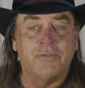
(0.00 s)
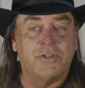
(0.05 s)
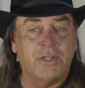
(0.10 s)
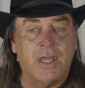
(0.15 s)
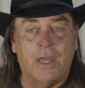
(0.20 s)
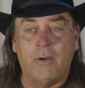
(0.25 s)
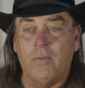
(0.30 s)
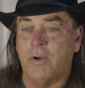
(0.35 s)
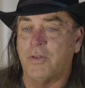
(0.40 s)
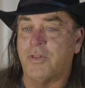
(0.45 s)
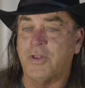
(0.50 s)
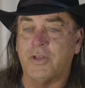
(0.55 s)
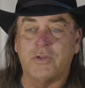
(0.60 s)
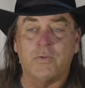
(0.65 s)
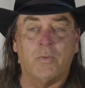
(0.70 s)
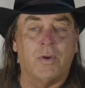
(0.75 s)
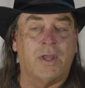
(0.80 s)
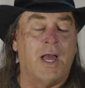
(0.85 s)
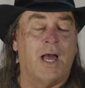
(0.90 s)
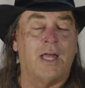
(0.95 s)
Stay with
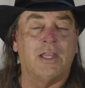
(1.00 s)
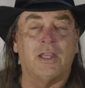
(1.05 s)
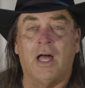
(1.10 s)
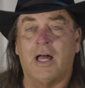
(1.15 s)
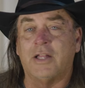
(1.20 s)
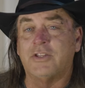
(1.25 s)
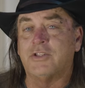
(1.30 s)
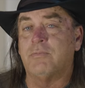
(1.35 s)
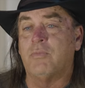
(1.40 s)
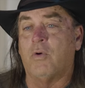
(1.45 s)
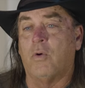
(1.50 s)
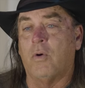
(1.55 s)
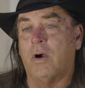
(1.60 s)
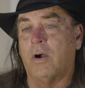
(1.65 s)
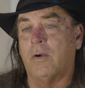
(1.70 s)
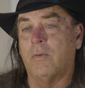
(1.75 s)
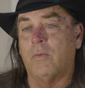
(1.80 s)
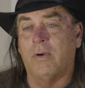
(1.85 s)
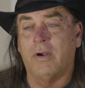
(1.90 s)
us. We got lots more.